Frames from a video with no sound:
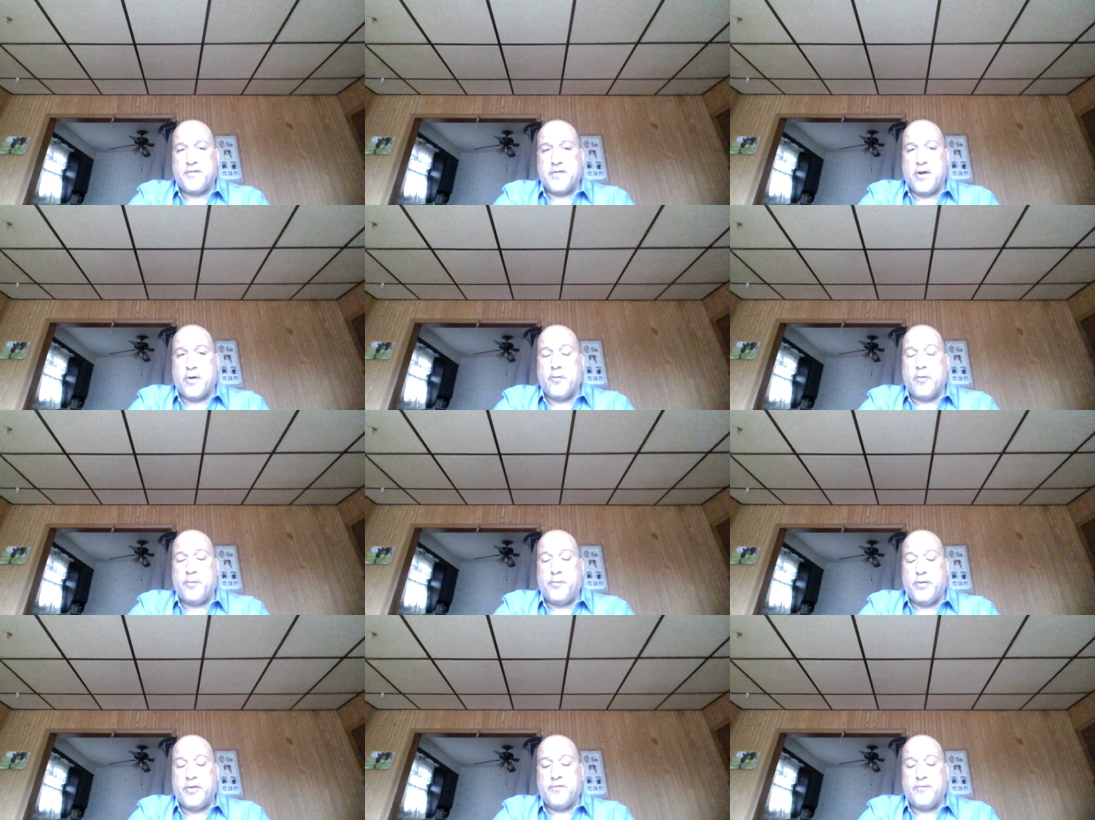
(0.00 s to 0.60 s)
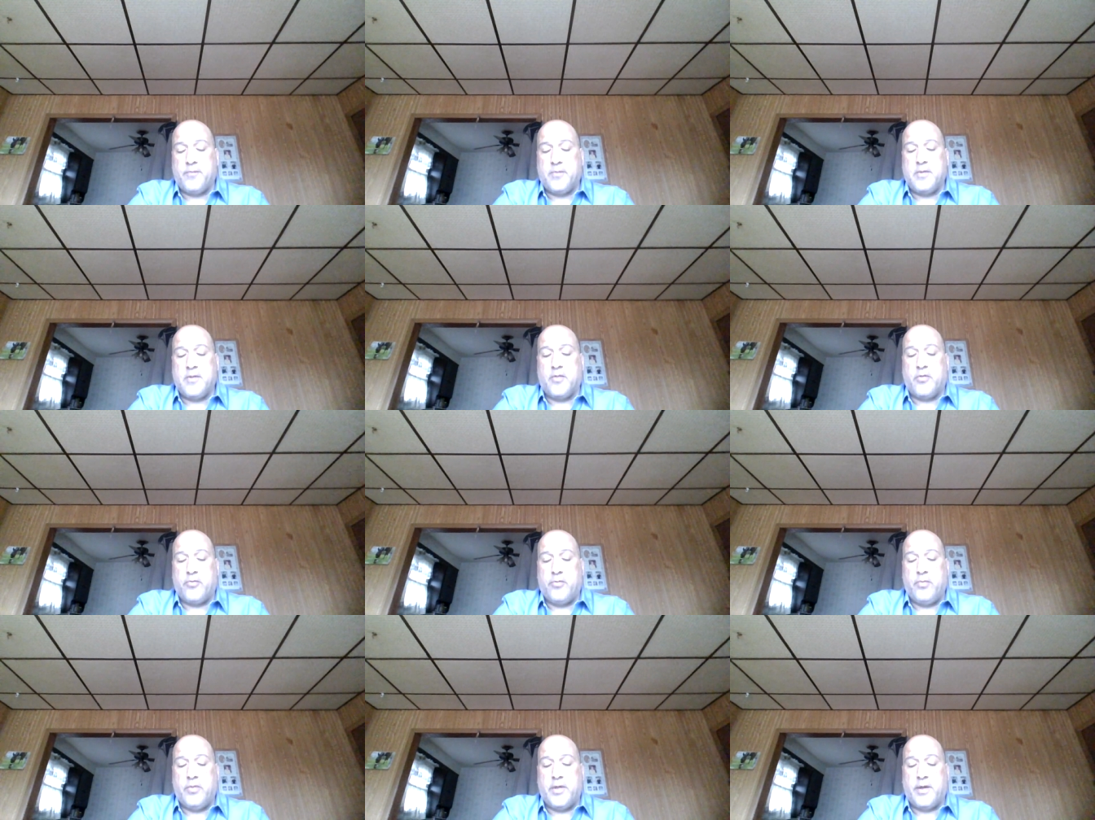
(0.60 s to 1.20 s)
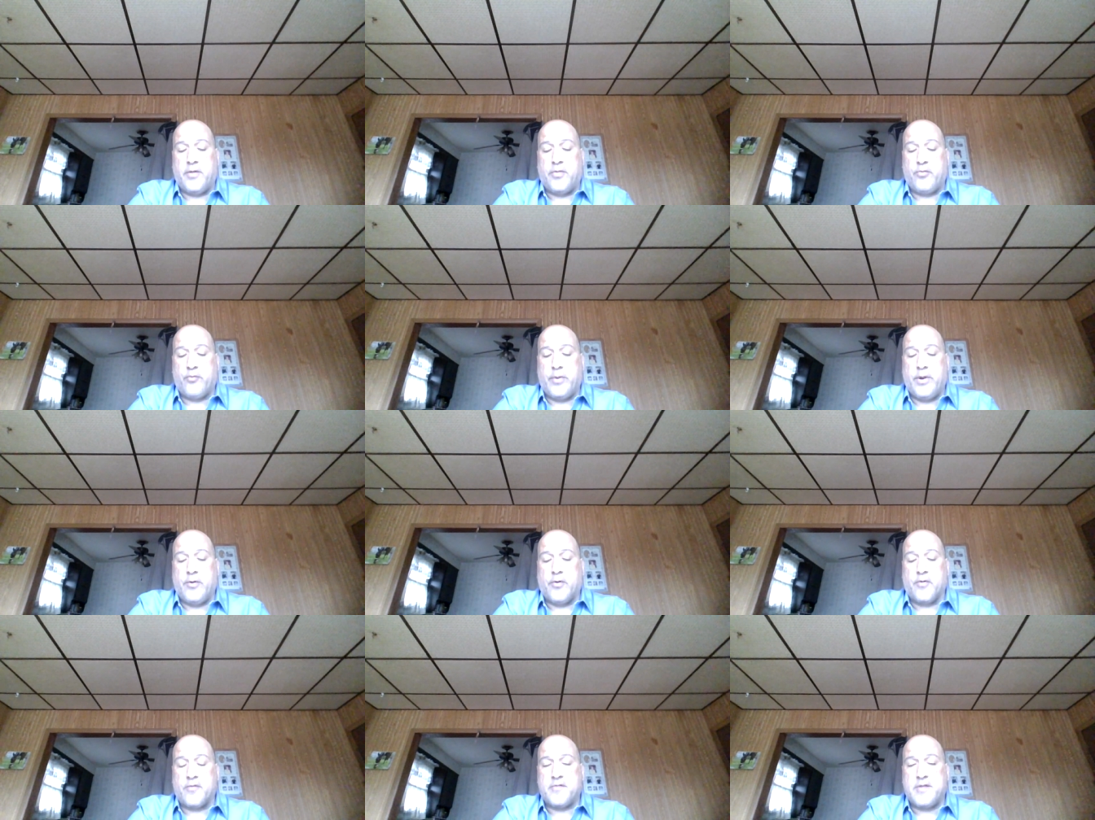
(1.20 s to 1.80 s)
So we'll put the
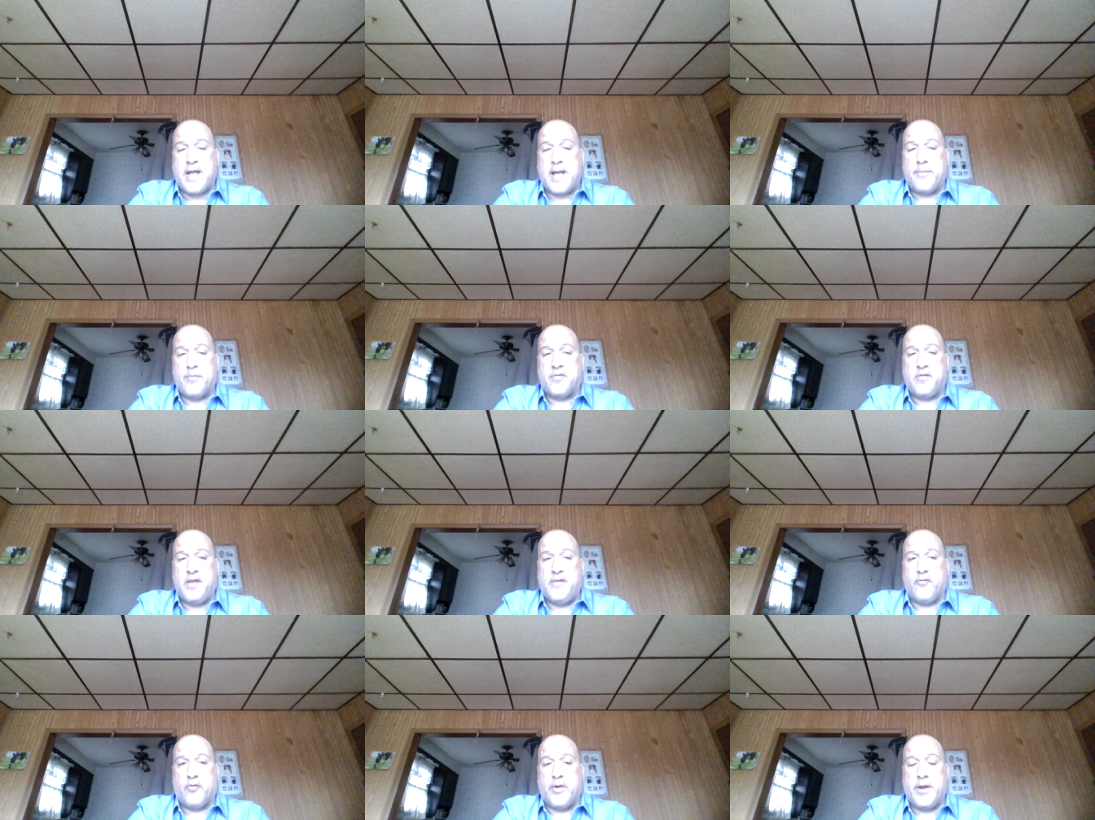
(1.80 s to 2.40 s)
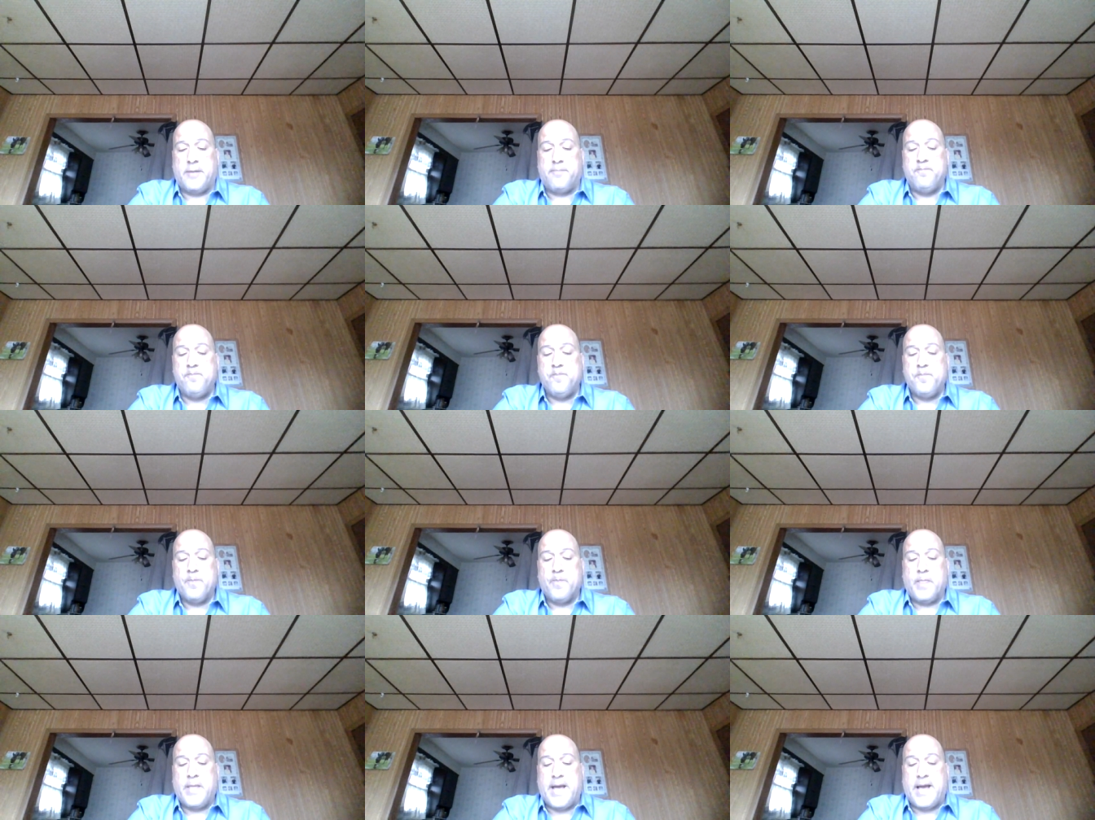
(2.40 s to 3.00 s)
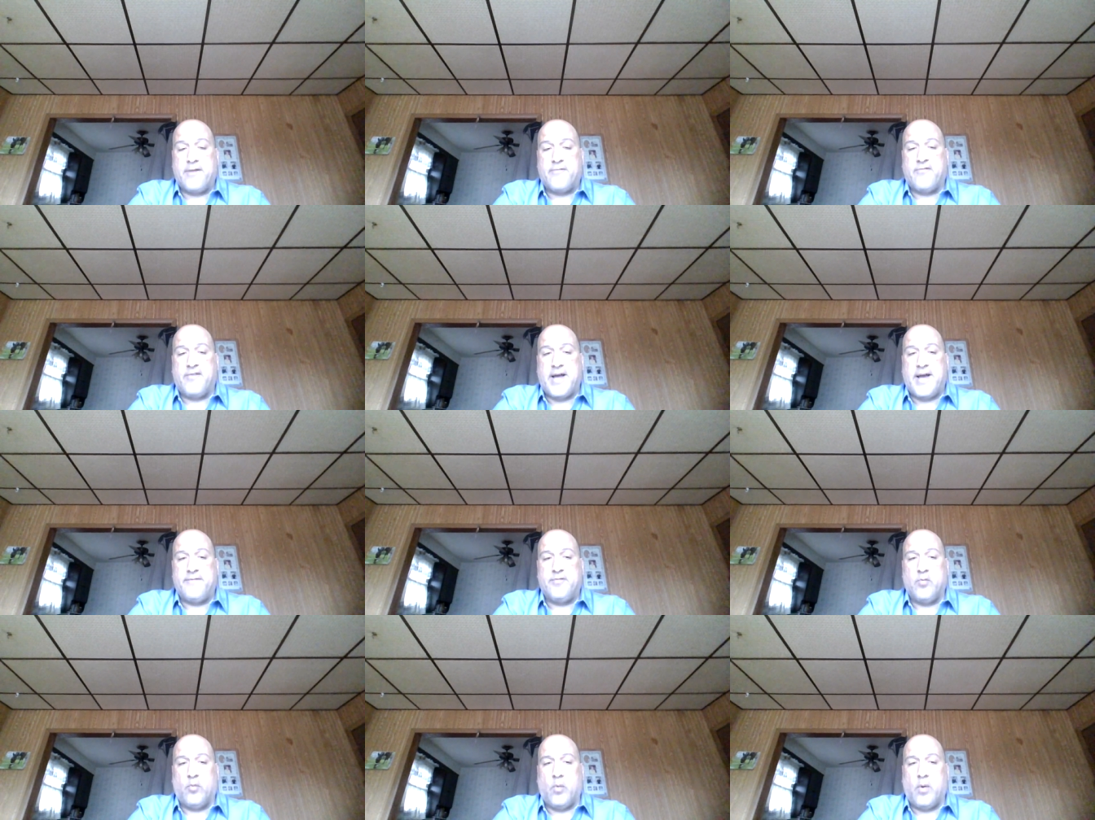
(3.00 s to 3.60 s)
3-horse Tom Seaver in at
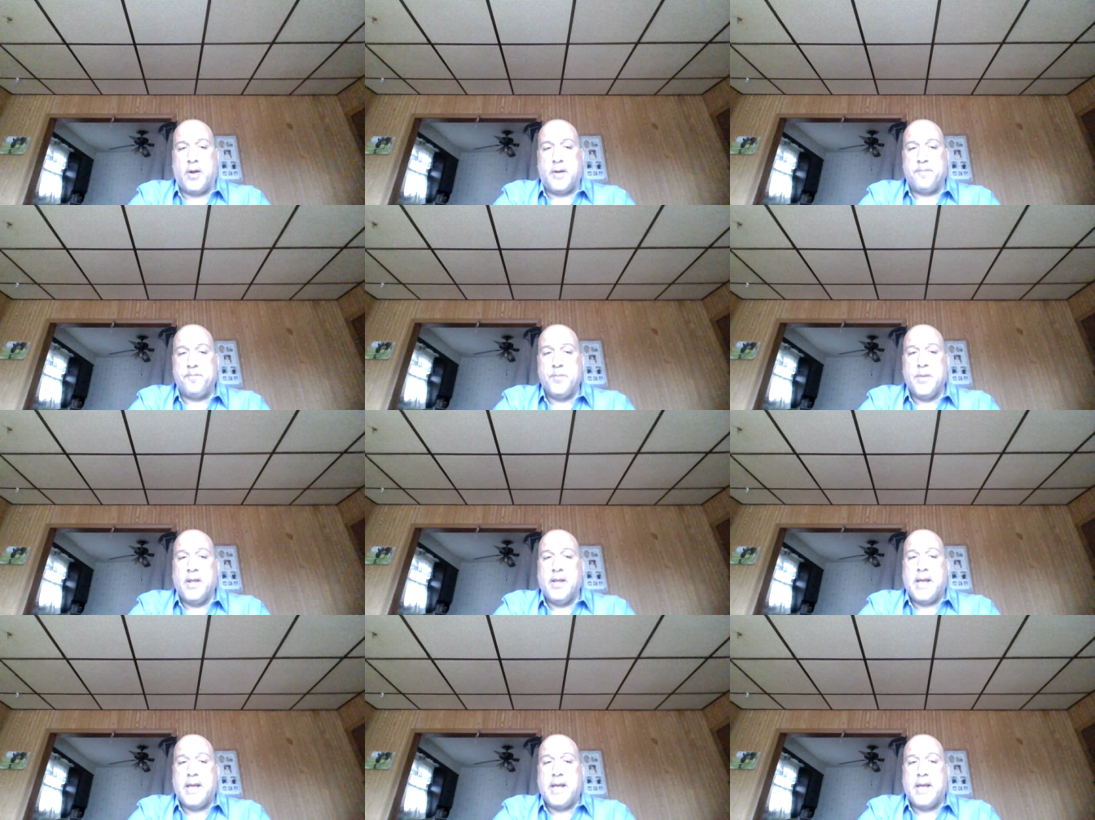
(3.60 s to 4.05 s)
5-1.